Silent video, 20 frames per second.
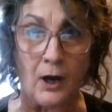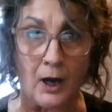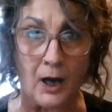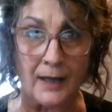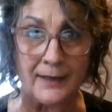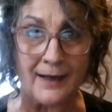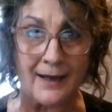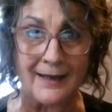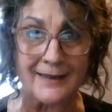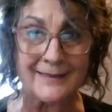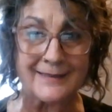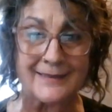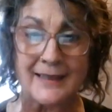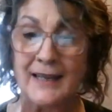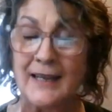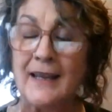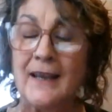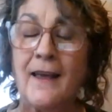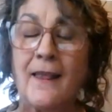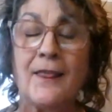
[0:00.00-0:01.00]
on us,
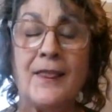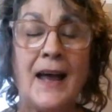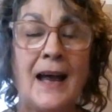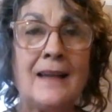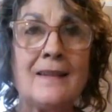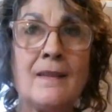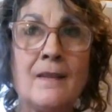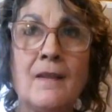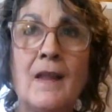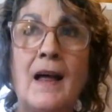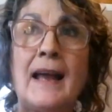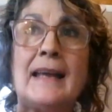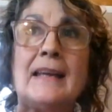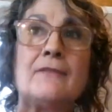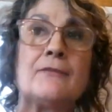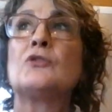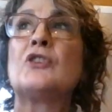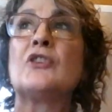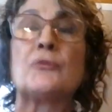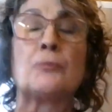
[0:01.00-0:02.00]
that light
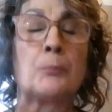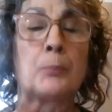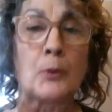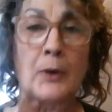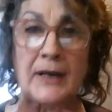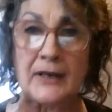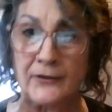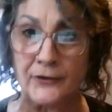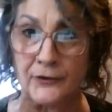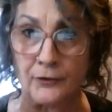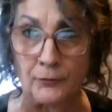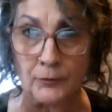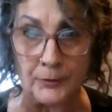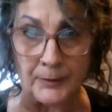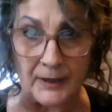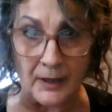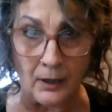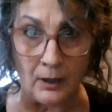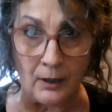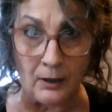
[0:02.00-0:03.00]
just breaks through
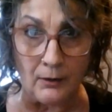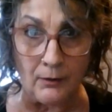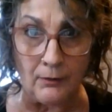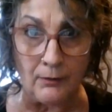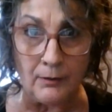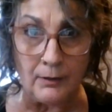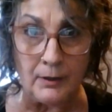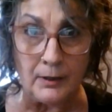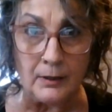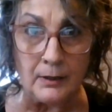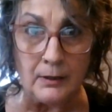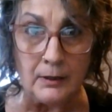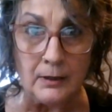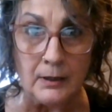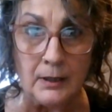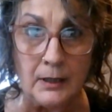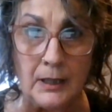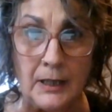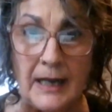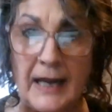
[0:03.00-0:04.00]
it all.
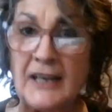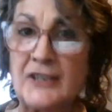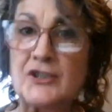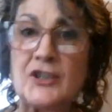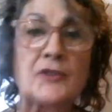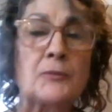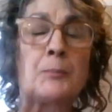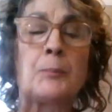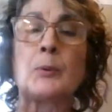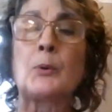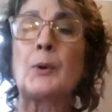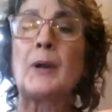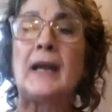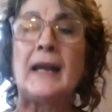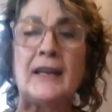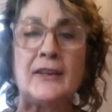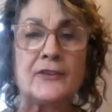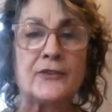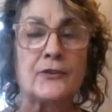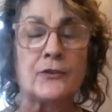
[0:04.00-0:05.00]
It just
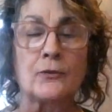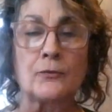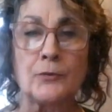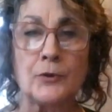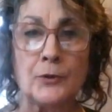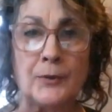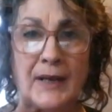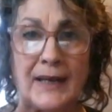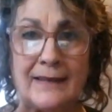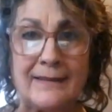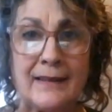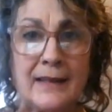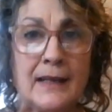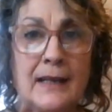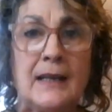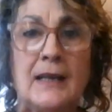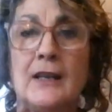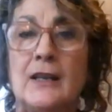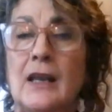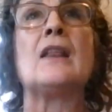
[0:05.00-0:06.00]
breaks through it.
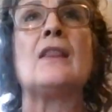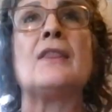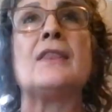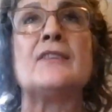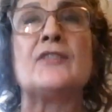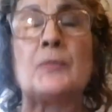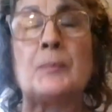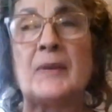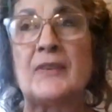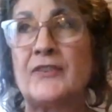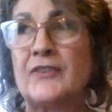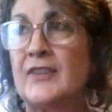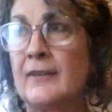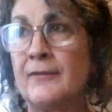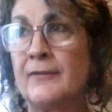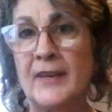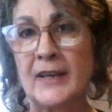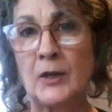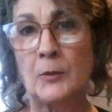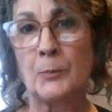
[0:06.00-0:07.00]
The
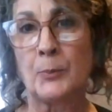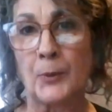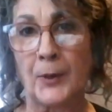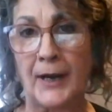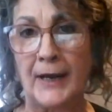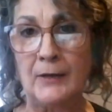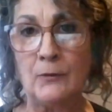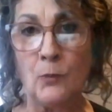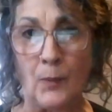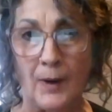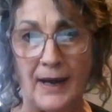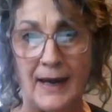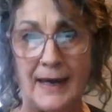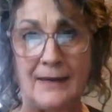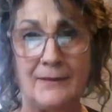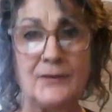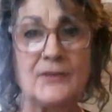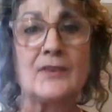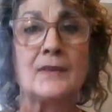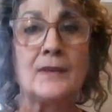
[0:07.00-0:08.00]
specific brain
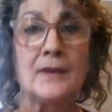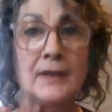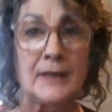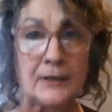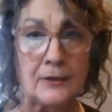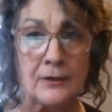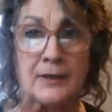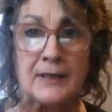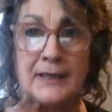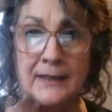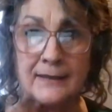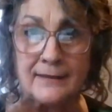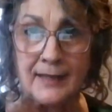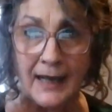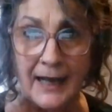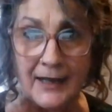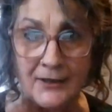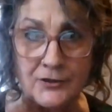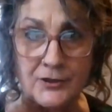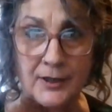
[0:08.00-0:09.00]
waves literally
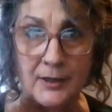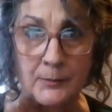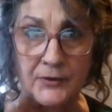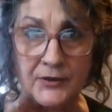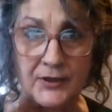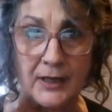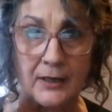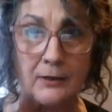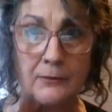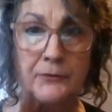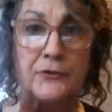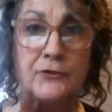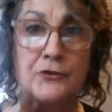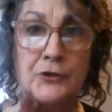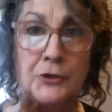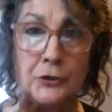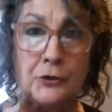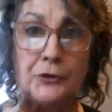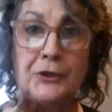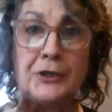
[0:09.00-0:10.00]
attach themselves
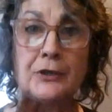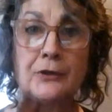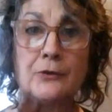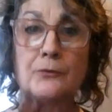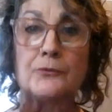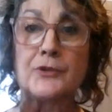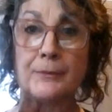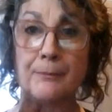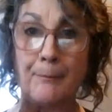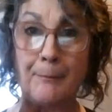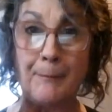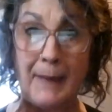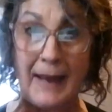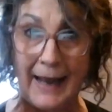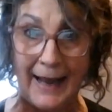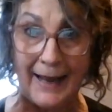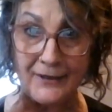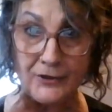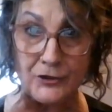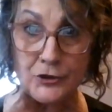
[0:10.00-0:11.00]
to you to
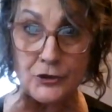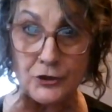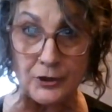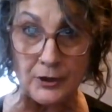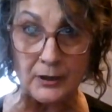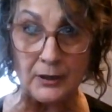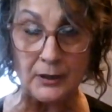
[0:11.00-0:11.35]
match